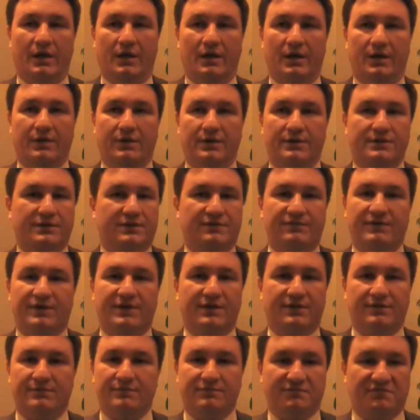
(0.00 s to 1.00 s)
and this is
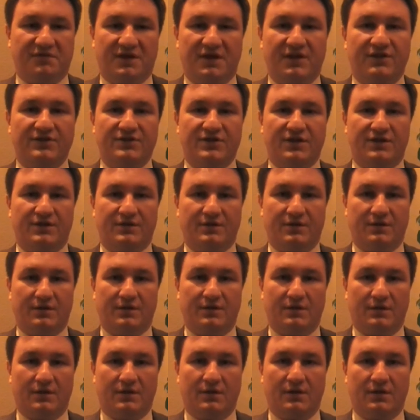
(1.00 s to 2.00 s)
very
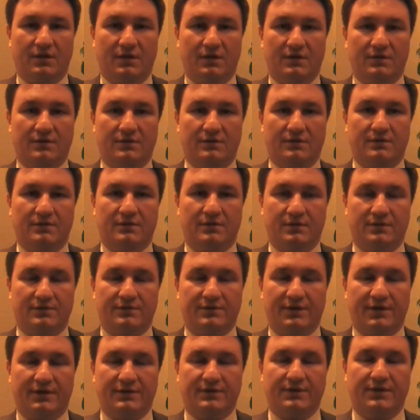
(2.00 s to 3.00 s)
general
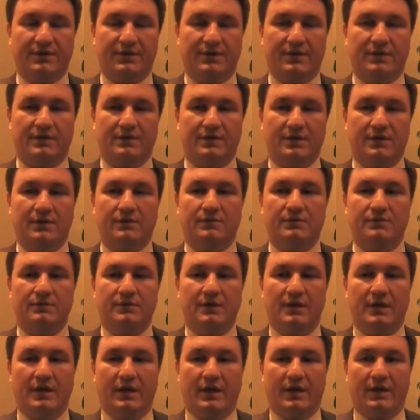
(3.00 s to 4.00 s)
trend here now.
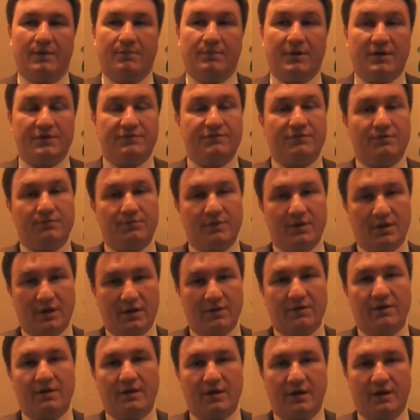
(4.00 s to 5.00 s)
But from the
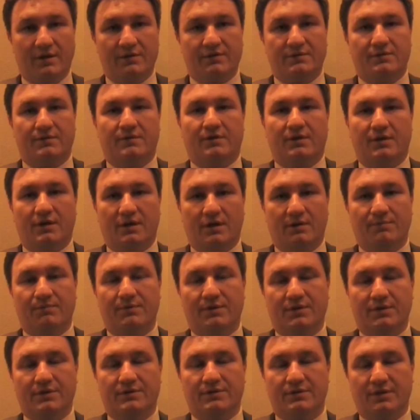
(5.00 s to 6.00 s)
other hand, the
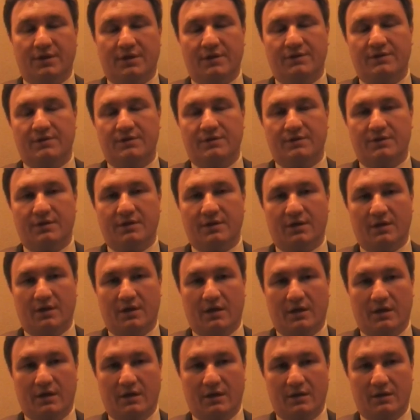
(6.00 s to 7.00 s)
companies that
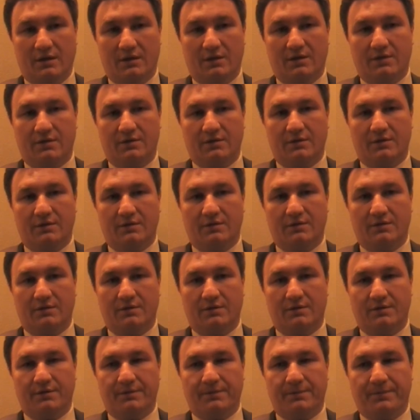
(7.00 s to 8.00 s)
are
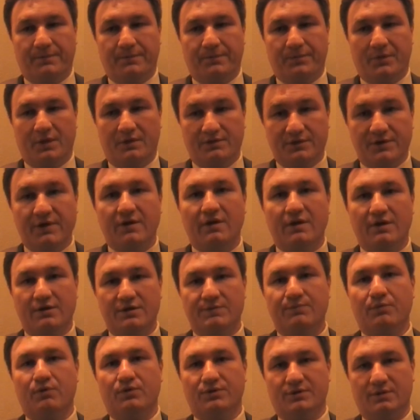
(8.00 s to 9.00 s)
really
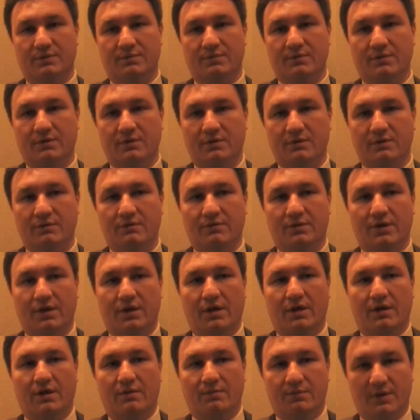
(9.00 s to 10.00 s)
responsible,
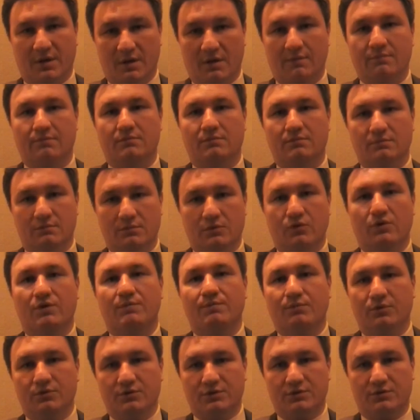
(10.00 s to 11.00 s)
they become more
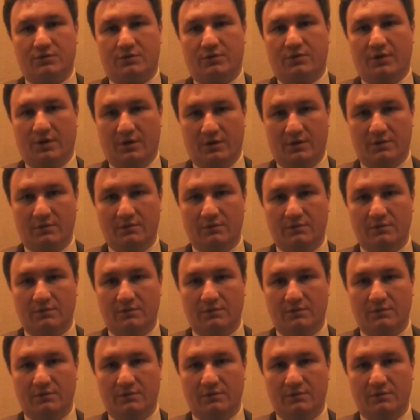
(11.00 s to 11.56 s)
and more stronger.